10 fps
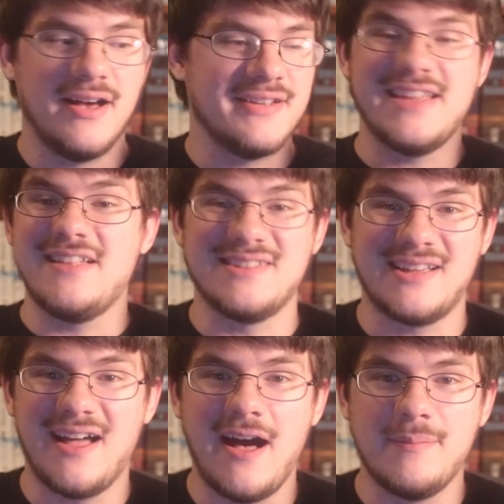Sal is a
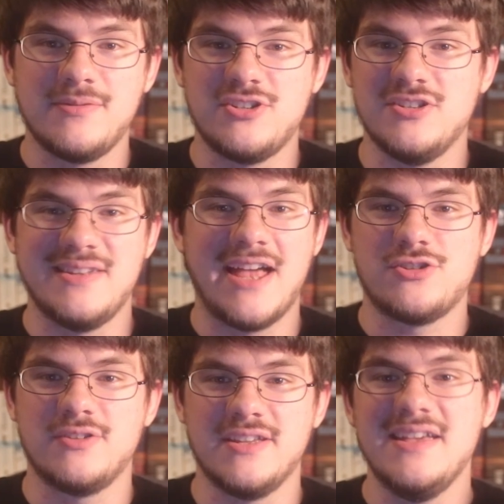cop. She's
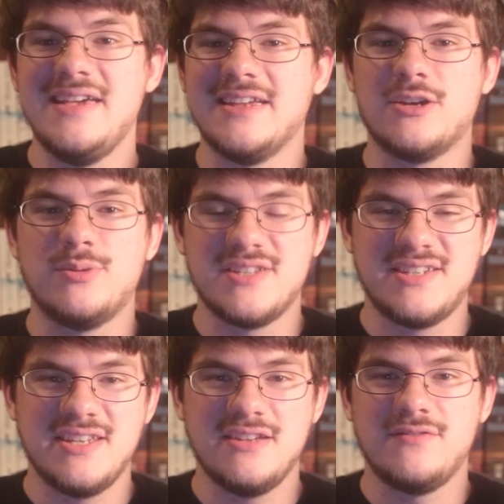naturally
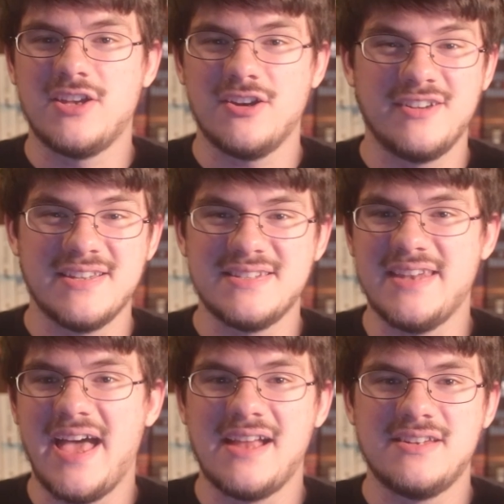inquisitive, curious,
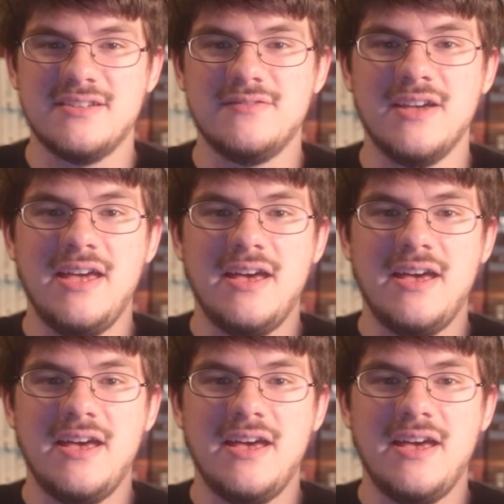and active.